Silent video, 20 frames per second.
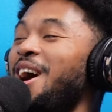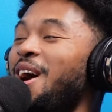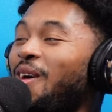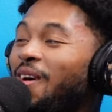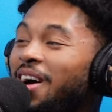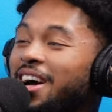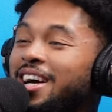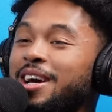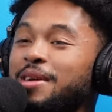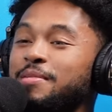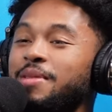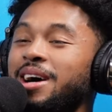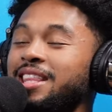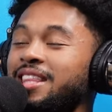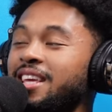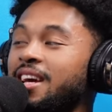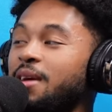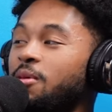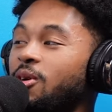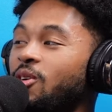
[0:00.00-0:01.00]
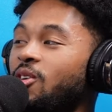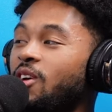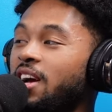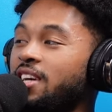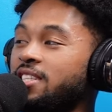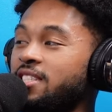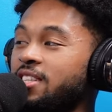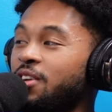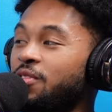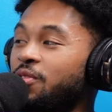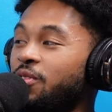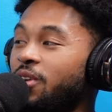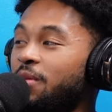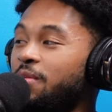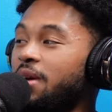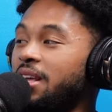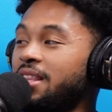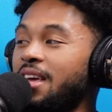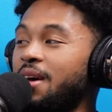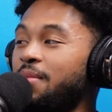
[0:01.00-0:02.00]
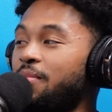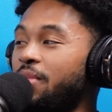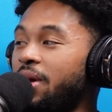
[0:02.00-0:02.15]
Why everybody think I'm a crash out for? I'm and not I'm that